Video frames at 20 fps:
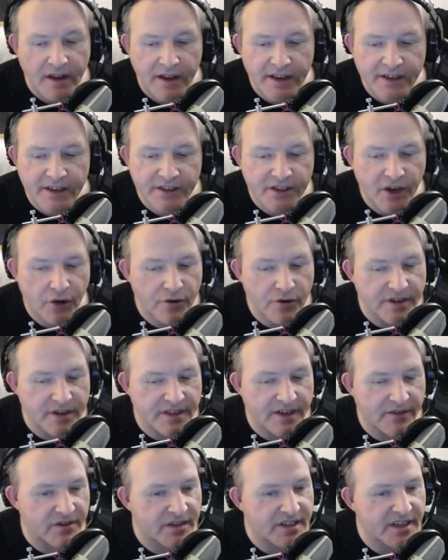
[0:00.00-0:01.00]
Turret
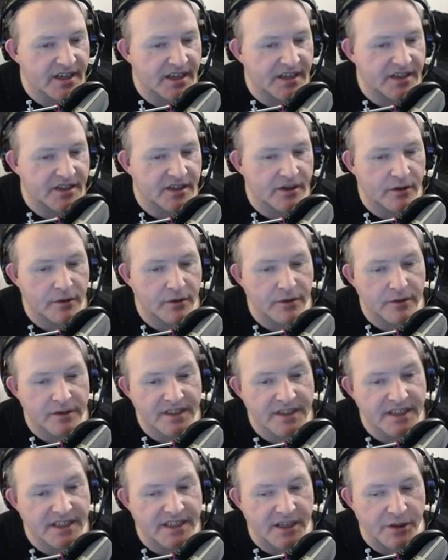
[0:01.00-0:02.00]
76,
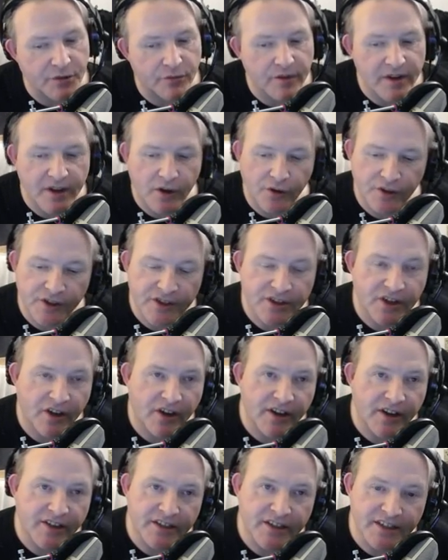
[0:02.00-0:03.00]
63 on the
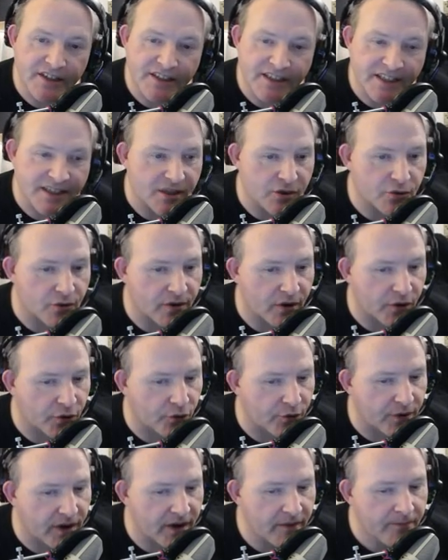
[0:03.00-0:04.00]
sides and 63 on the
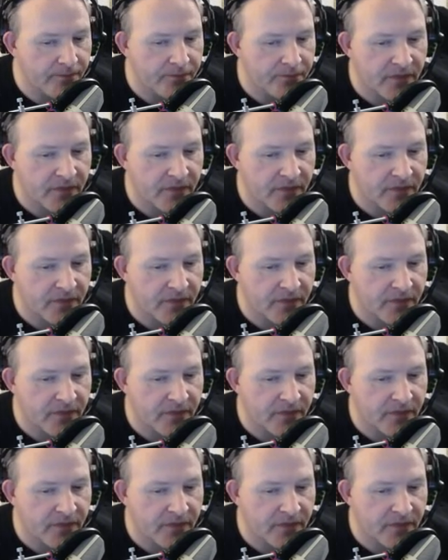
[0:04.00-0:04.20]
rear.